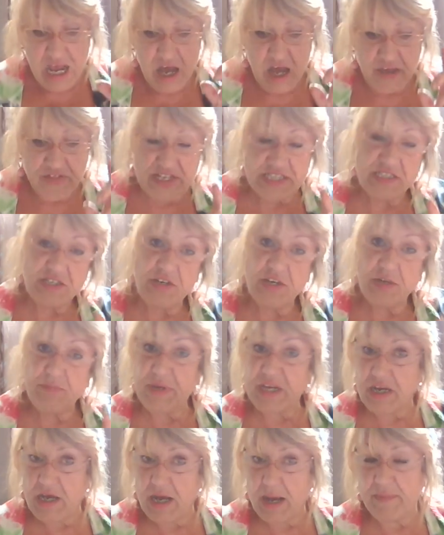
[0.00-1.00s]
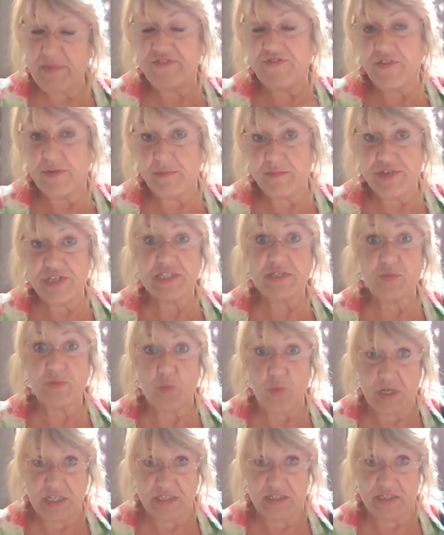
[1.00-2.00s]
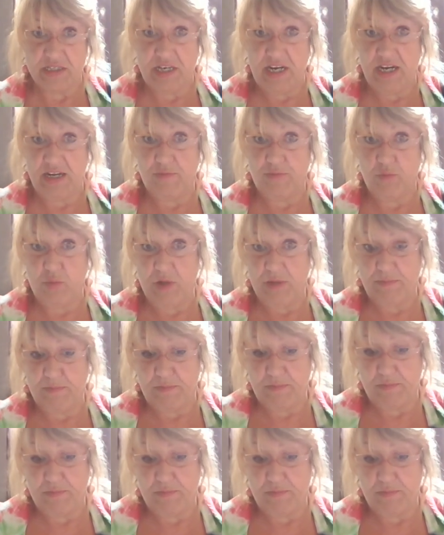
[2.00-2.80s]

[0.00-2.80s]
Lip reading: This could be coming from just one side. One